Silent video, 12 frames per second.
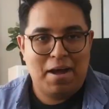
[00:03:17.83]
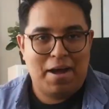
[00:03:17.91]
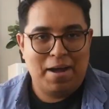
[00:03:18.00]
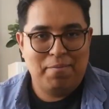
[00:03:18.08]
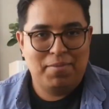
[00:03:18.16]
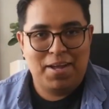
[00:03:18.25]

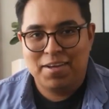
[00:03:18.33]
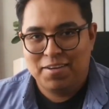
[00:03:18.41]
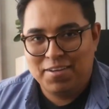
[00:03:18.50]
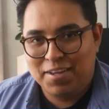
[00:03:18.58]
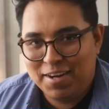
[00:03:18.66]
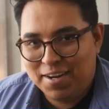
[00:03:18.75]
I'm
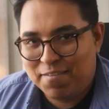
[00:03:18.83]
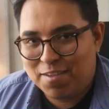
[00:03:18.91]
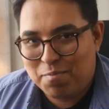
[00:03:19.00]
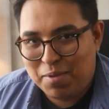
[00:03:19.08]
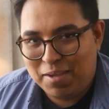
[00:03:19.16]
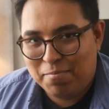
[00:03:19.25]
not good enough
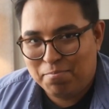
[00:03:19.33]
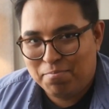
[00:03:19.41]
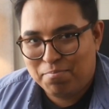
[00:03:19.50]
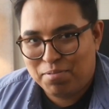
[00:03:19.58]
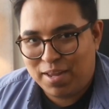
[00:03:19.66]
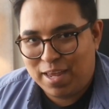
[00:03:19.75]
to be
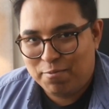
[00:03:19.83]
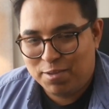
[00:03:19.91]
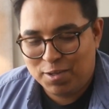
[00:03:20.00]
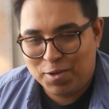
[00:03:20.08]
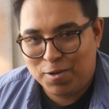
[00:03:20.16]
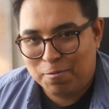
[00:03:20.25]
playing
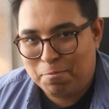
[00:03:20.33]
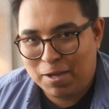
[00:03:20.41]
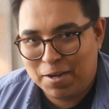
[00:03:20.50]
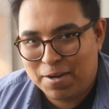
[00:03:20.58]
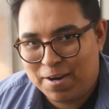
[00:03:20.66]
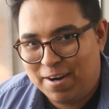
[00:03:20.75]
with a gold
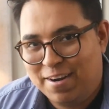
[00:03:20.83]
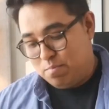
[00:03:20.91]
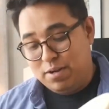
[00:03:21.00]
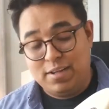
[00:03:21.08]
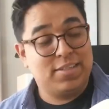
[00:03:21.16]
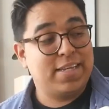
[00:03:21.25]
pick guard.
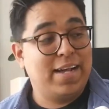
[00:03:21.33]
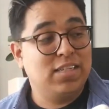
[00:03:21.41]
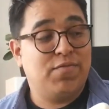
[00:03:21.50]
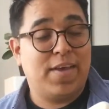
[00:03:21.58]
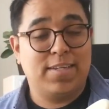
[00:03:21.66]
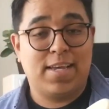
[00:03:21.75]
But it
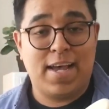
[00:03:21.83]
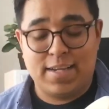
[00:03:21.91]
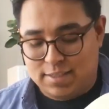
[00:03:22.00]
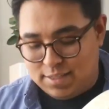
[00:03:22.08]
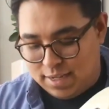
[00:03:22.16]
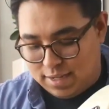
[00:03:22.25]
sounds
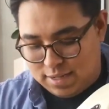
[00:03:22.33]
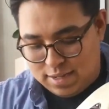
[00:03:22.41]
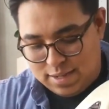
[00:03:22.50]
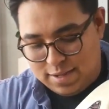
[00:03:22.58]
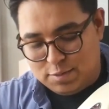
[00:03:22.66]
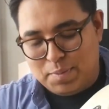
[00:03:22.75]
fantastic,
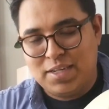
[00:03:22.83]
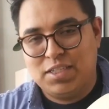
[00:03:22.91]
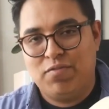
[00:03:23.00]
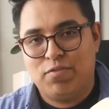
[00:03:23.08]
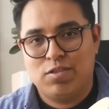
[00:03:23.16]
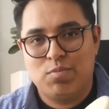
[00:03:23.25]

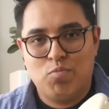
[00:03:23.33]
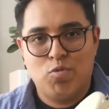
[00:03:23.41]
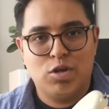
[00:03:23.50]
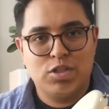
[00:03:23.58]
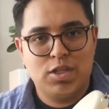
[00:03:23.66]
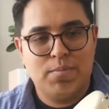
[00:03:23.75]
especially for some
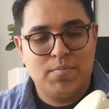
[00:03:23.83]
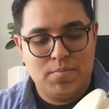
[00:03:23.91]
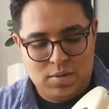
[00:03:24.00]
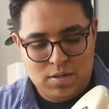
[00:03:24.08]
worship